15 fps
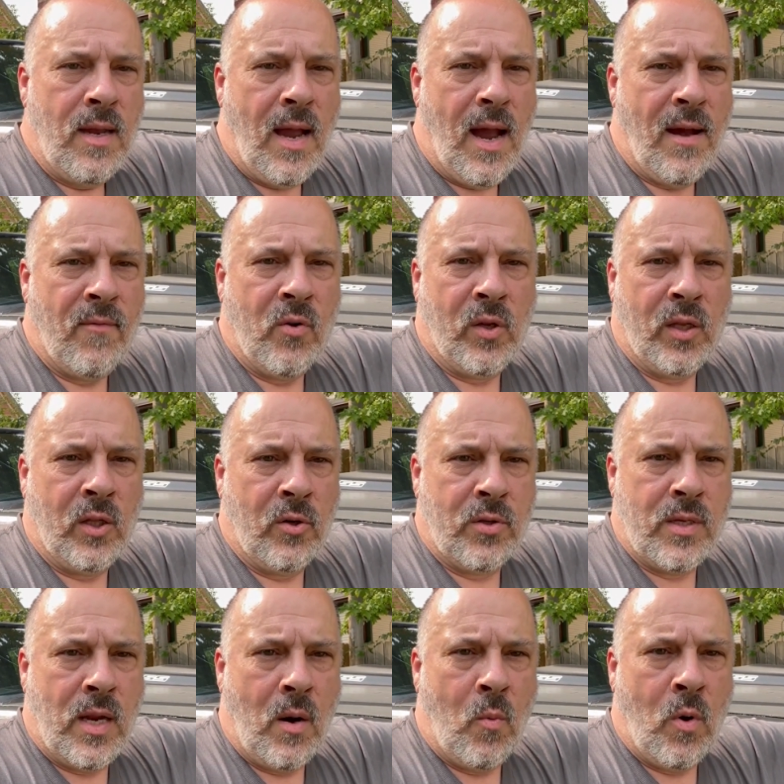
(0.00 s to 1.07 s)
I've only
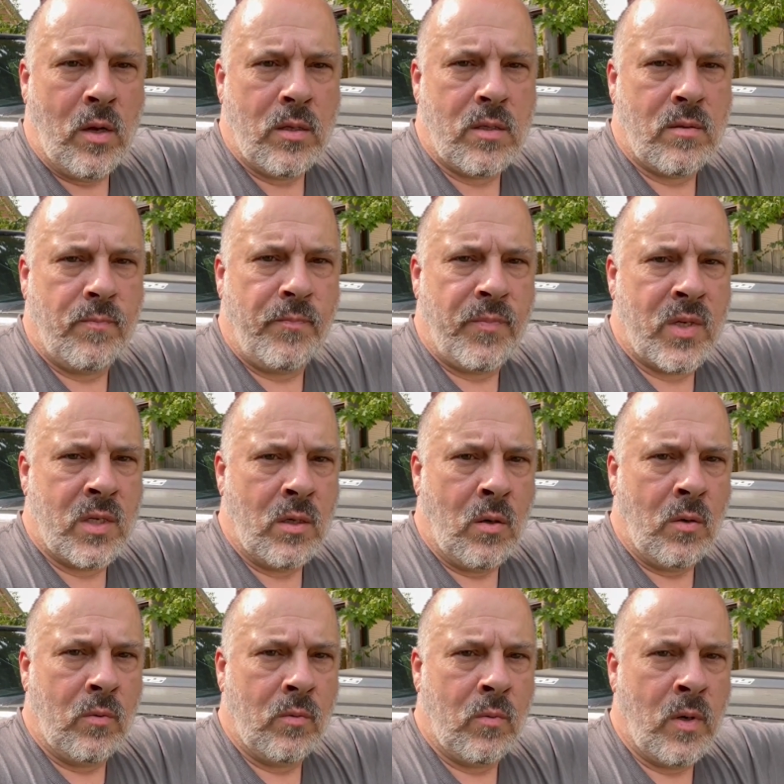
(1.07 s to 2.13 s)
looked at it once.
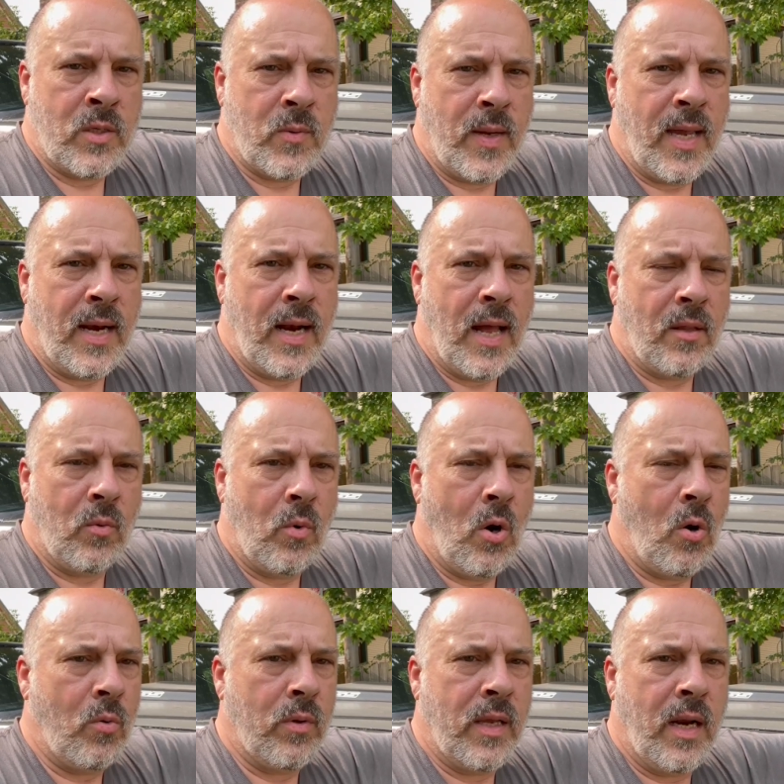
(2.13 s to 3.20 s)
So once we get it on the
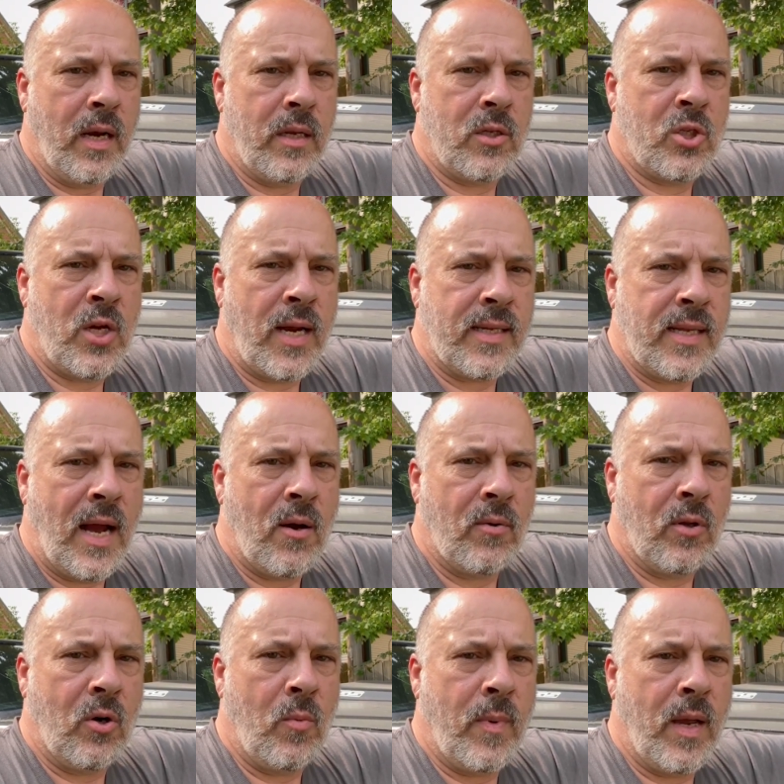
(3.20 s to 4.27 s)
road and get it checked out a
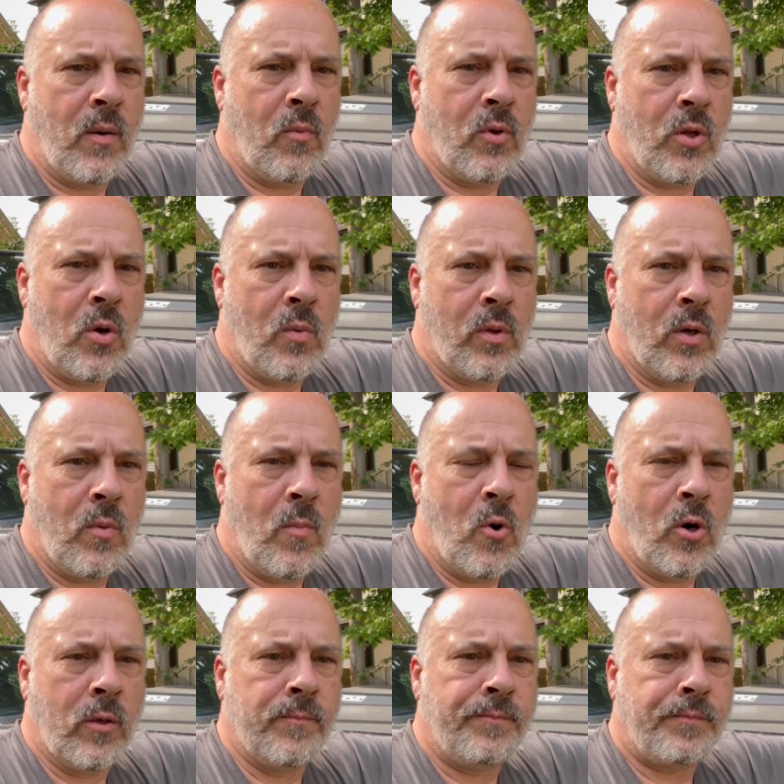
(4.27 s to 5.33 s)
little bit, we'll know a little
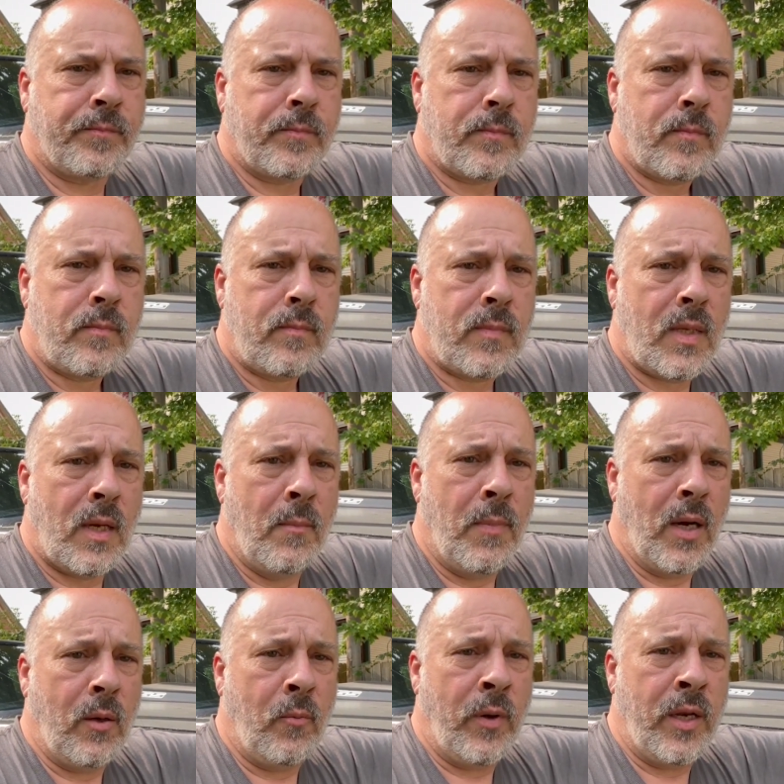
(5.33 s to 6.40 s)
more.
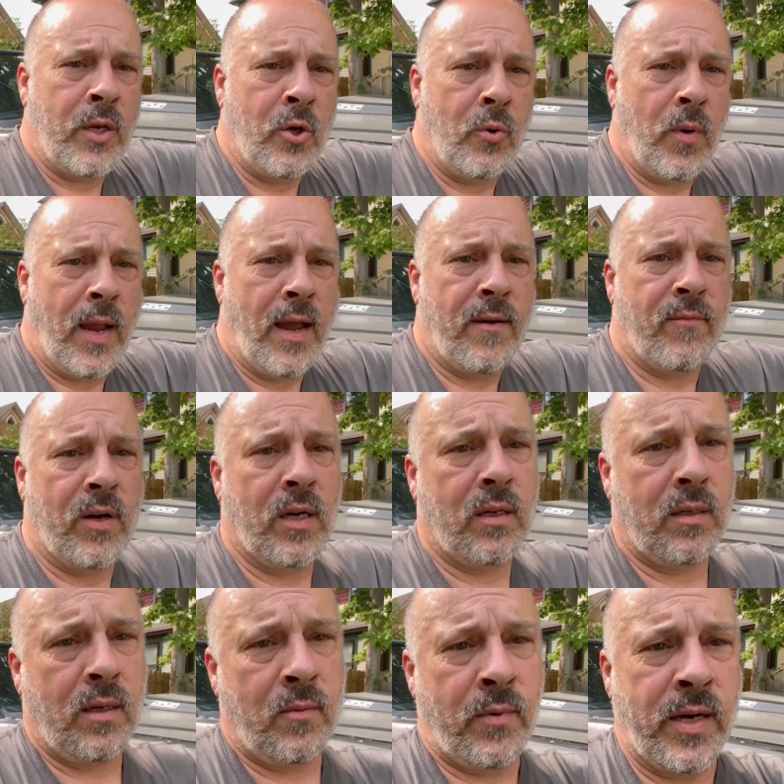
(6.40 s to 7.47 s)
But we do have
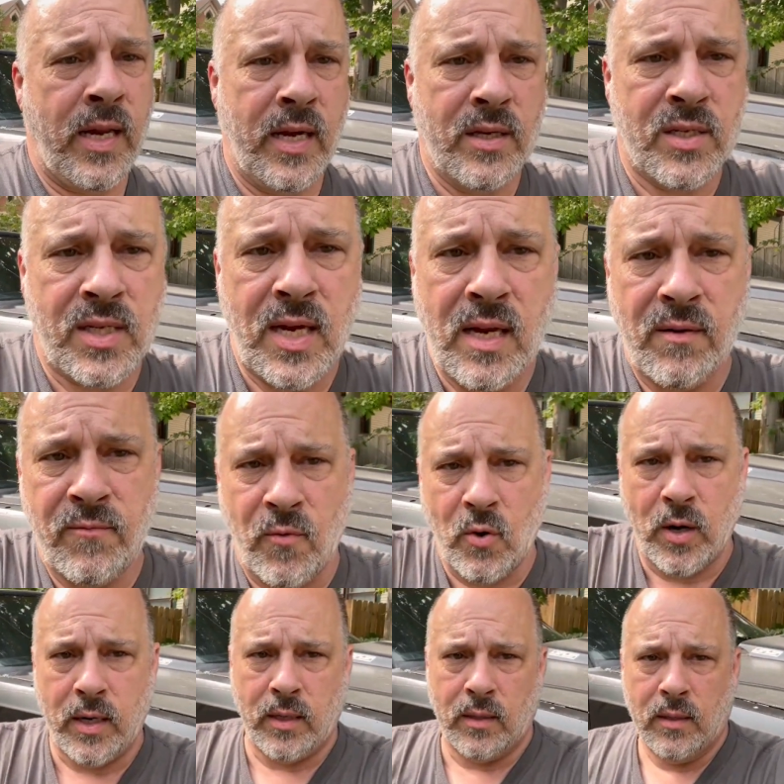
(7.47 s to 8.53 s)
we need a seat
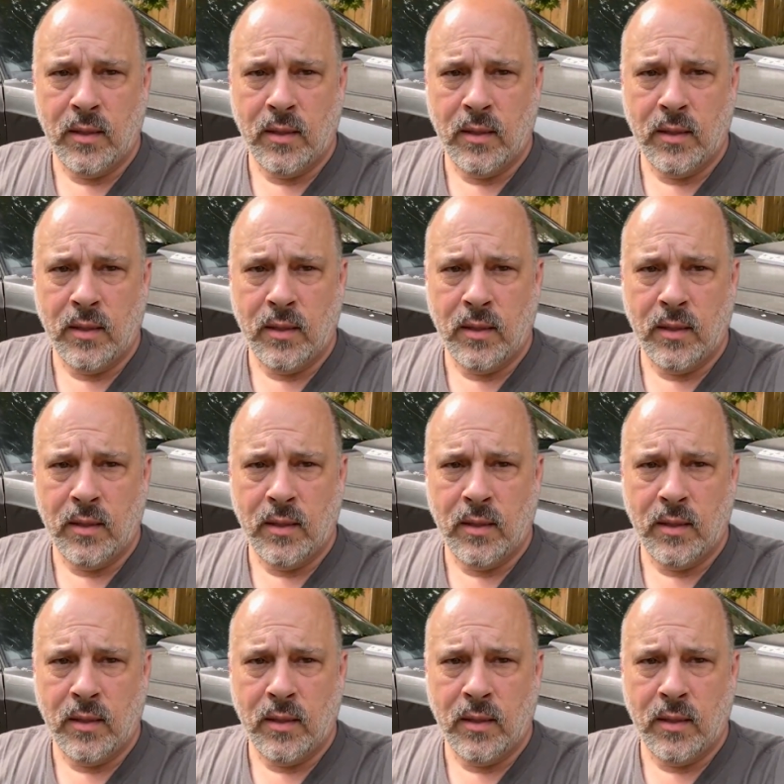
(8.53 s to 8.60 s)
for it.